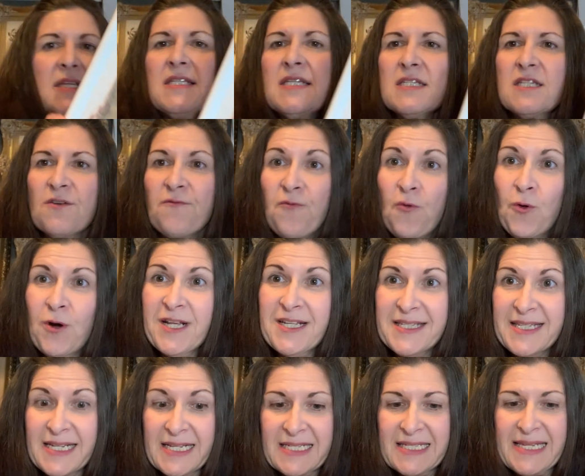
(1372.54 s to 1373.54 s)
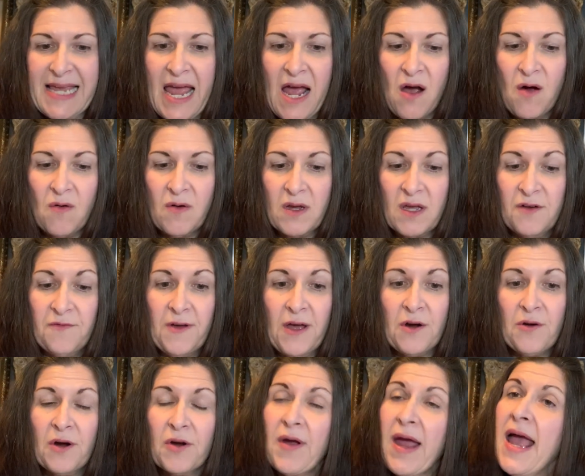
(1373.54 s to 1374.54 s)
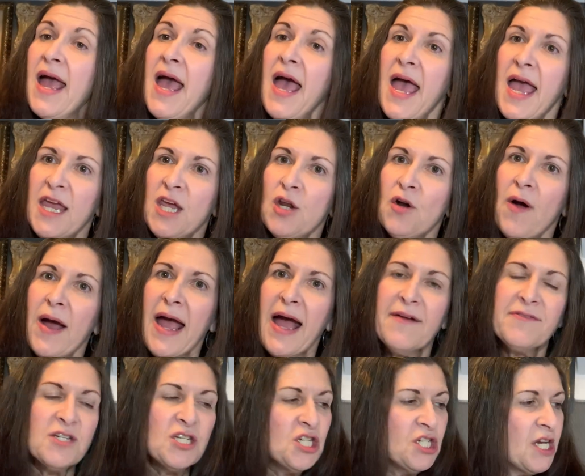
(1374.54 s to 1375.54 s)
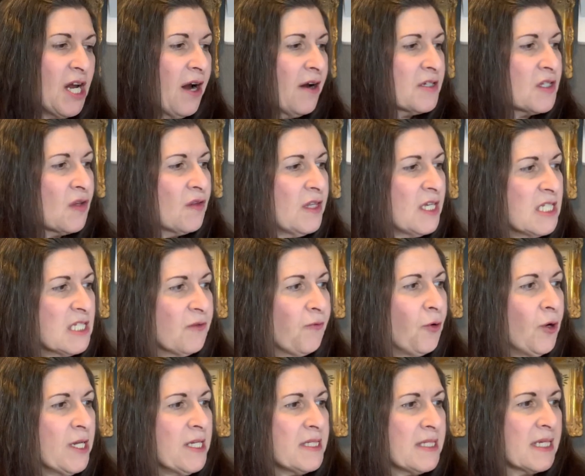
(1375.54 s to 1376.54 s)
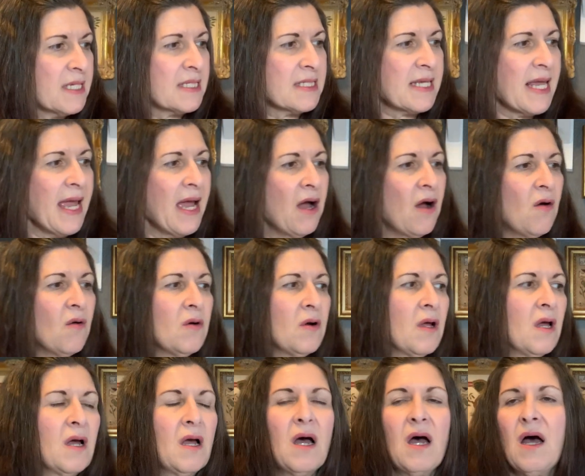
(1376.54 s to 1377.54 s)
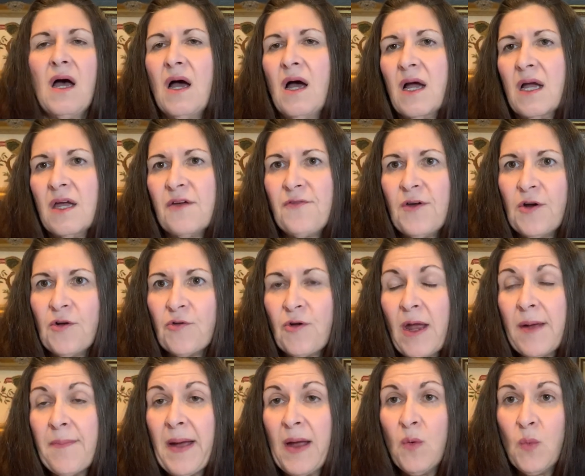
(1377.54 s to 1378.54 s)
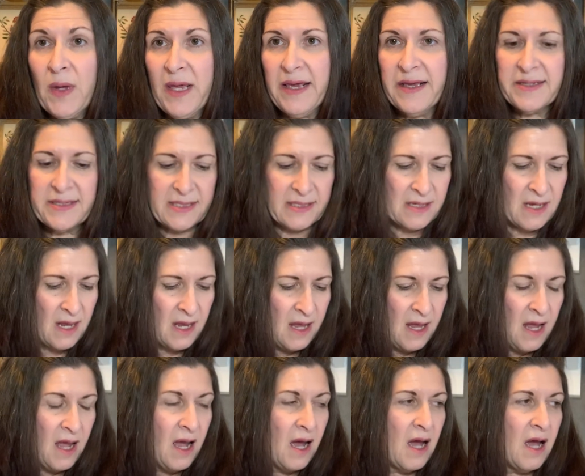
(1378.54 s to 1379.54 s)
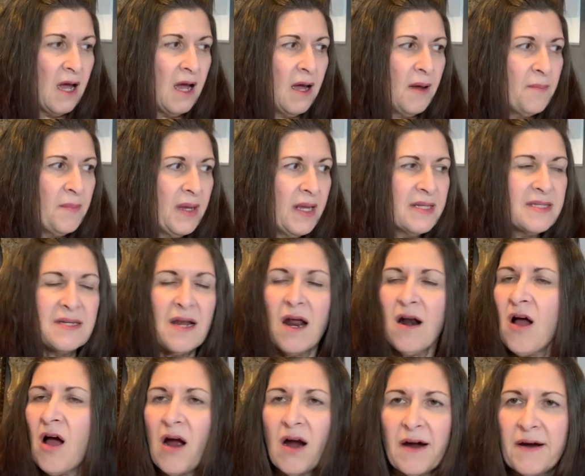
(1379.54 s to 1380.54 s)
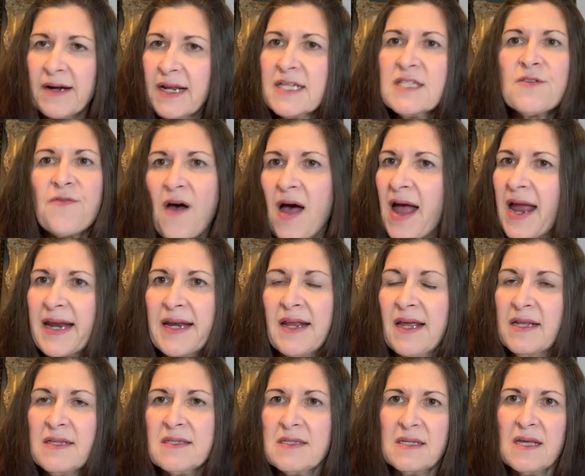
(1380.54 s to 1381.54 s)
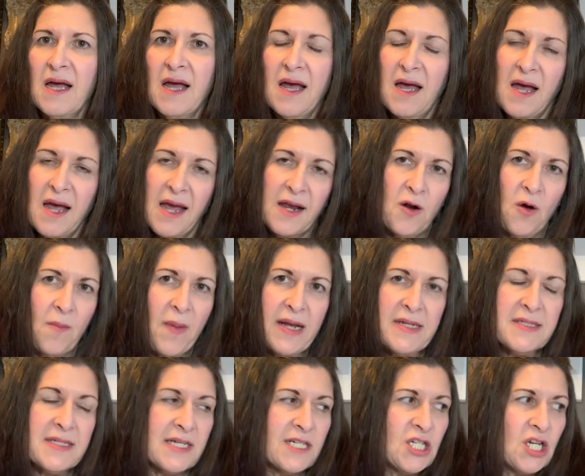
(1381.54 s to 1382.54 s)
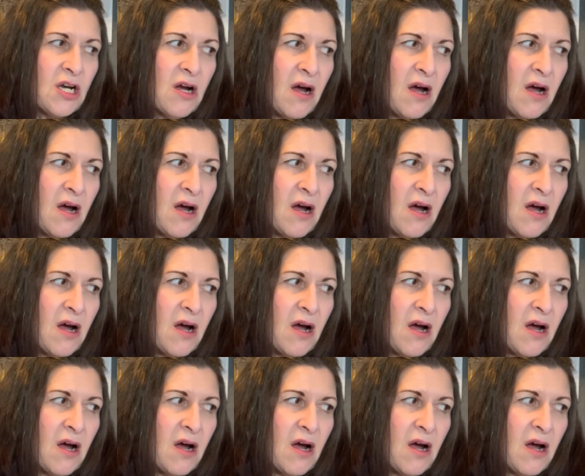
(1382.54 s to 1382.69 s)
this is the 46 count Confederate Gray. You know, I have to share. So this 46 count uh, Confederate Gray by Weeks, um, it's not hard. It's fine. It's I don't mind stitching